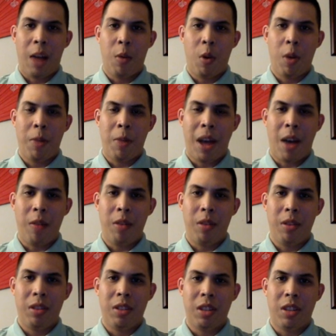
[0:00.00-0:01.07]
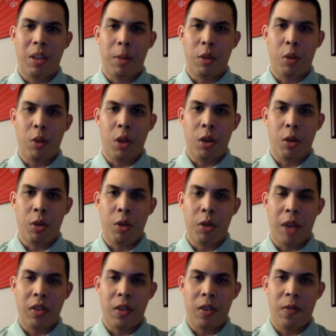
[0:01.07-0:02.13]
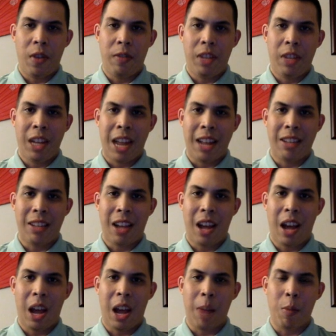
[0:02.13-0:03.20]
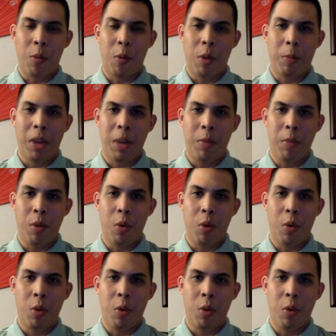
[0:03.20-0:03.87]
I wrote about September 23rd, 2015 at a time when